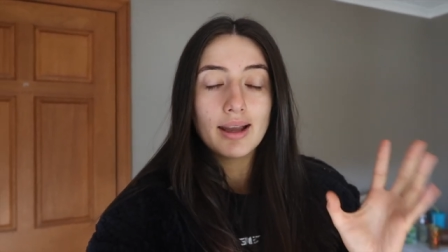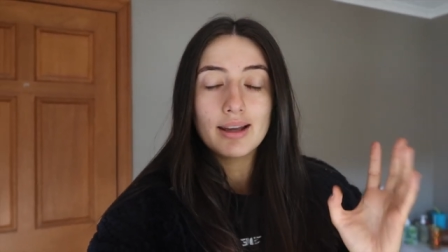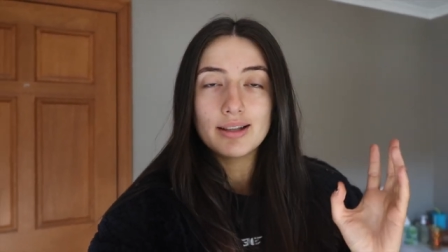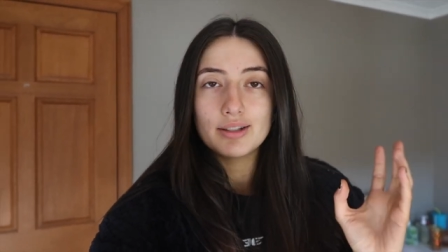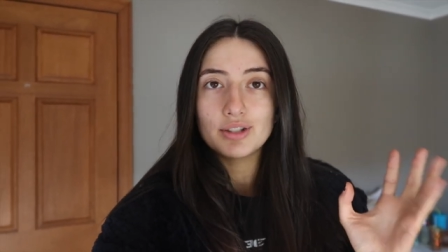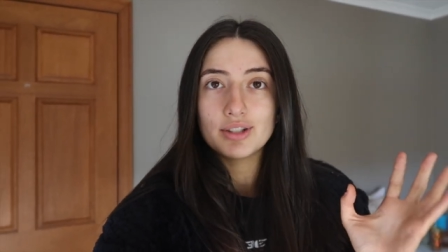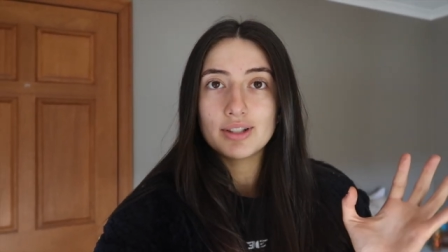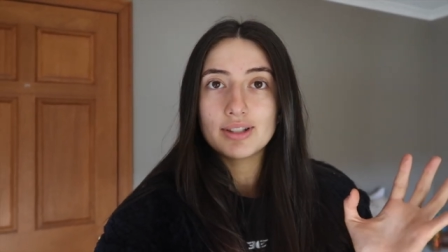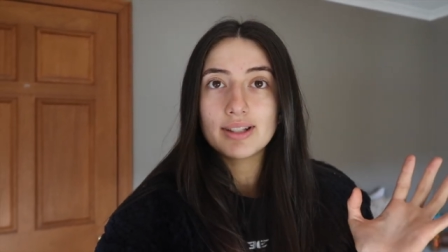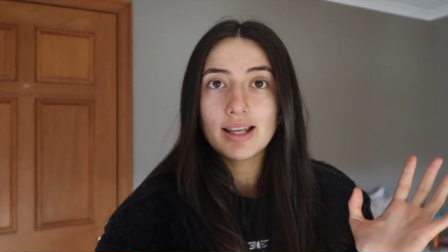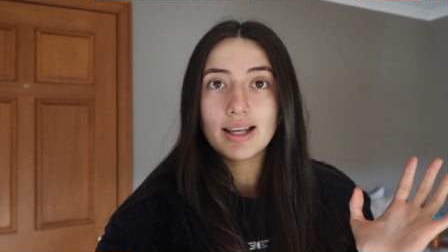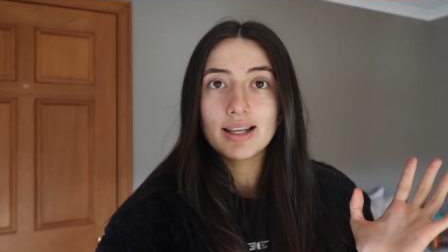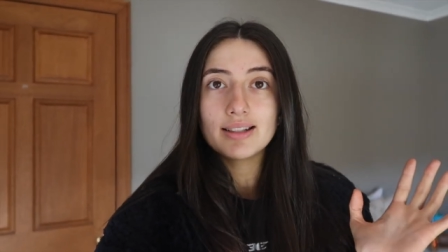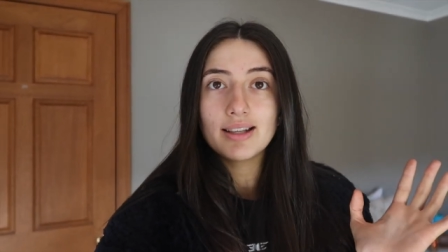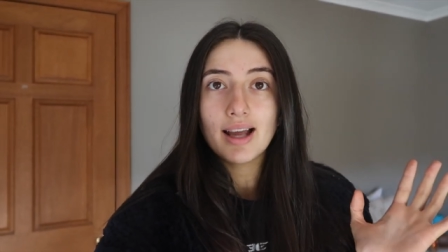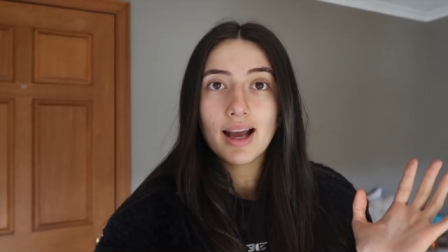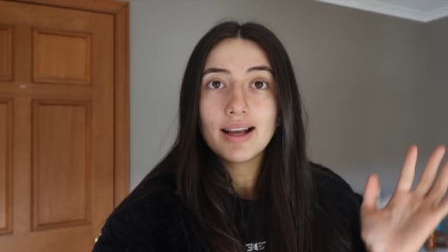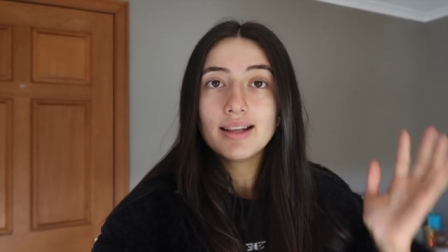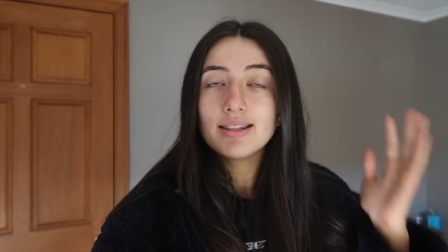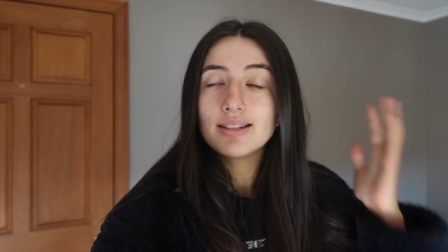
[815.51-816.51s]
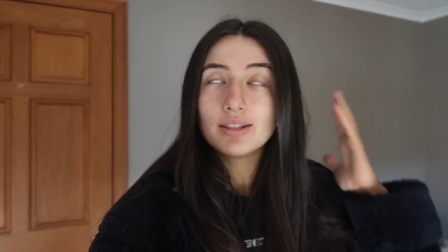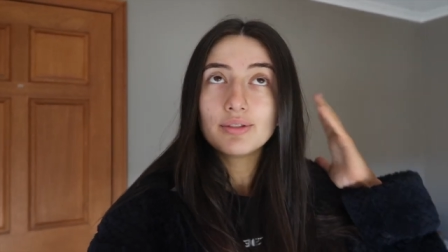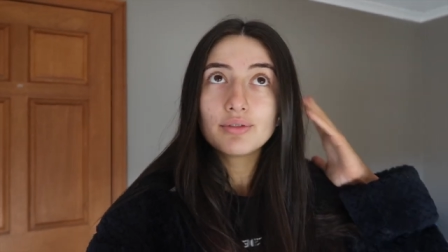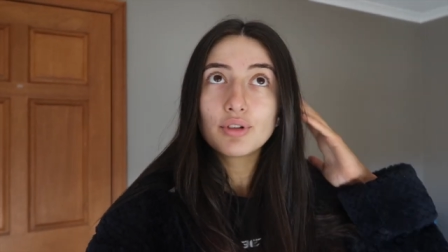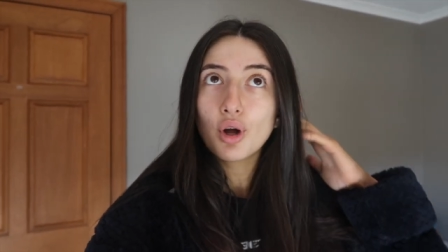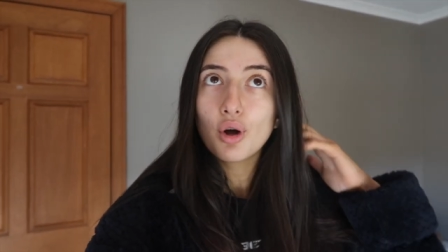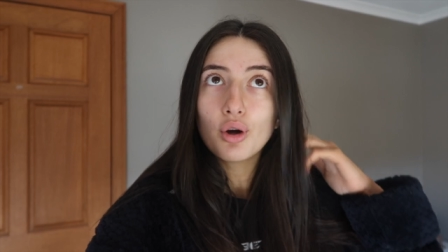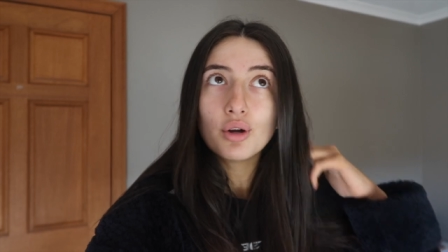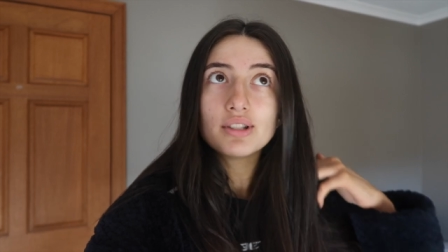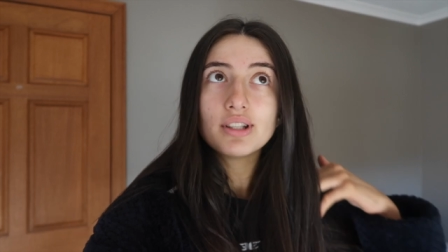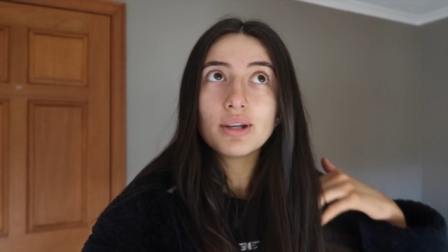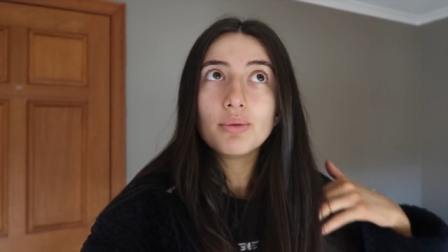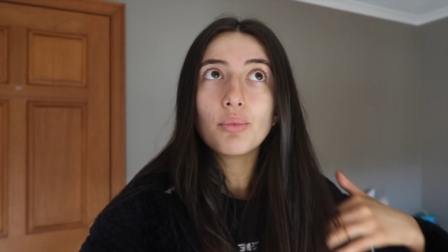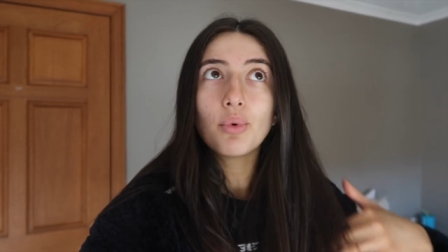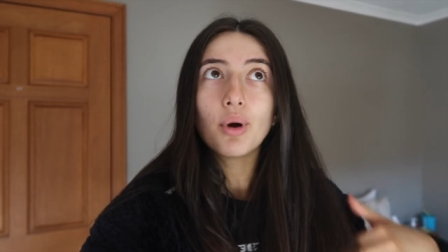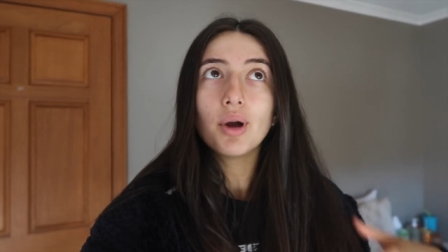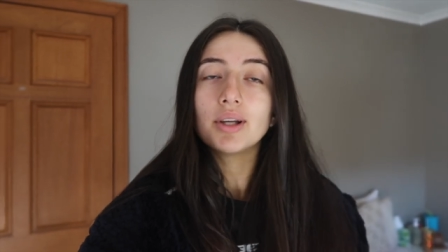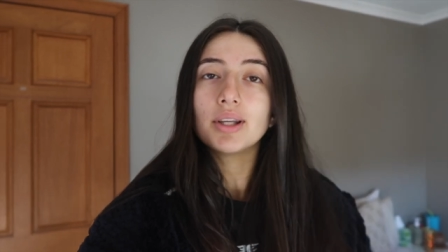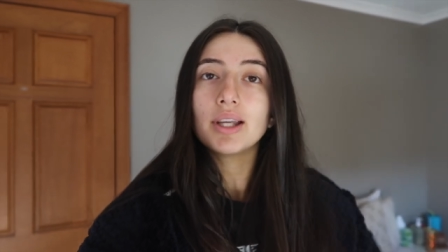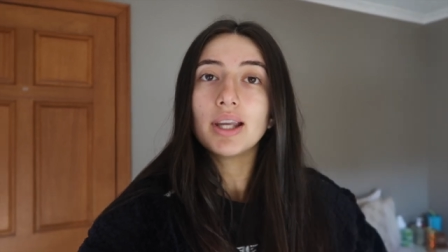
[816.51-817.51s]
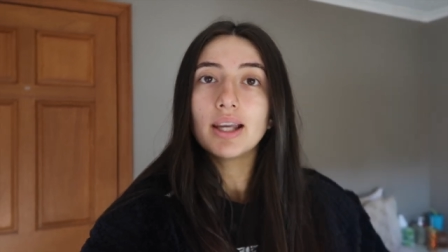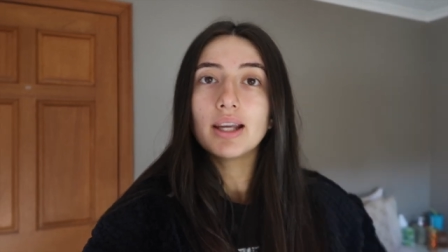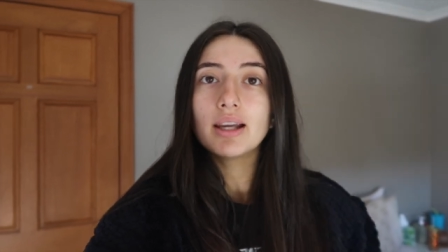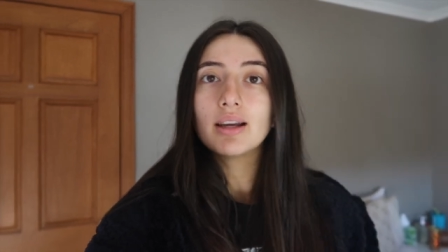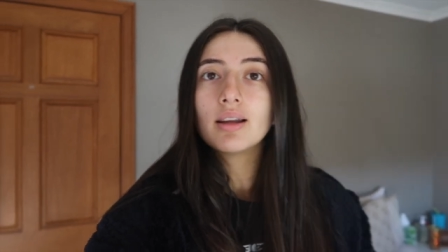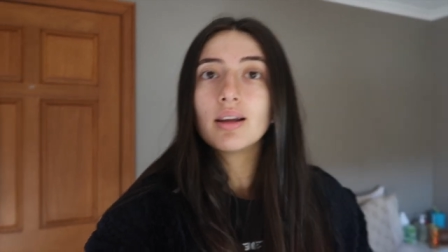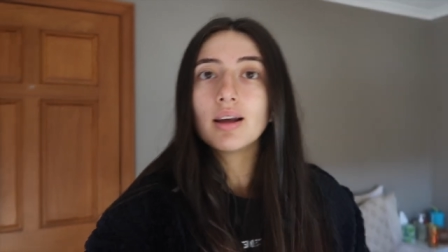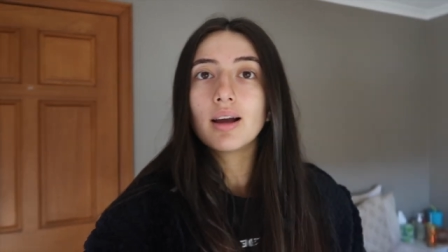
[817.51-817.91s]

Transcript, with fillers: and just like nice and of course I'm working